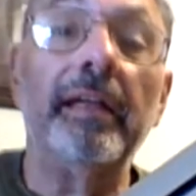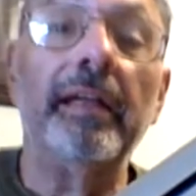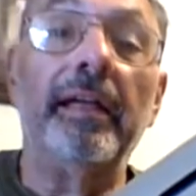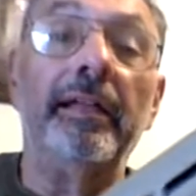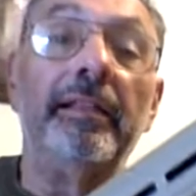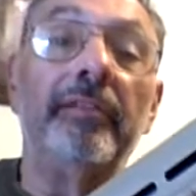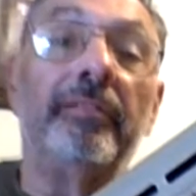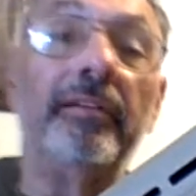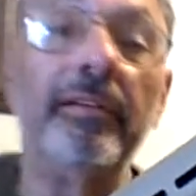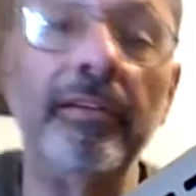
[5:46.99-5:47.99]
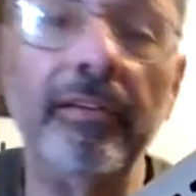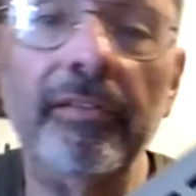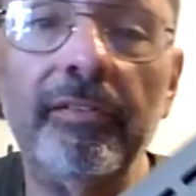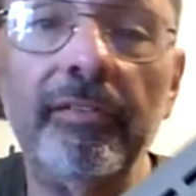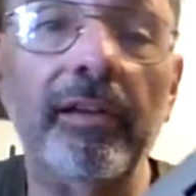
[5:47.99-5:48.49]
and this
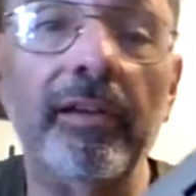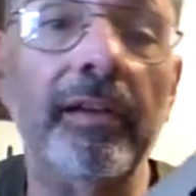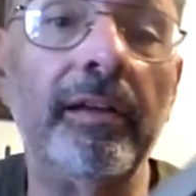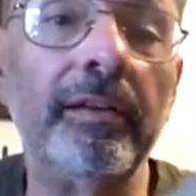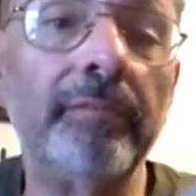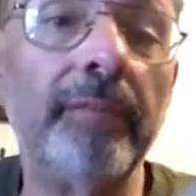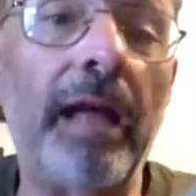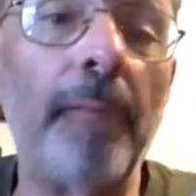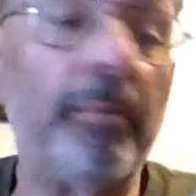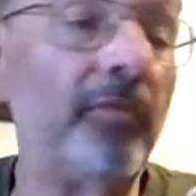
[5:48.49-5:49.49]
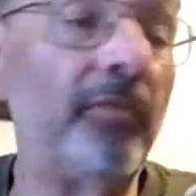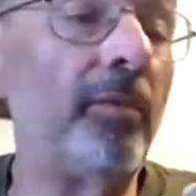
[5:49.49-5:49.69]
is happens to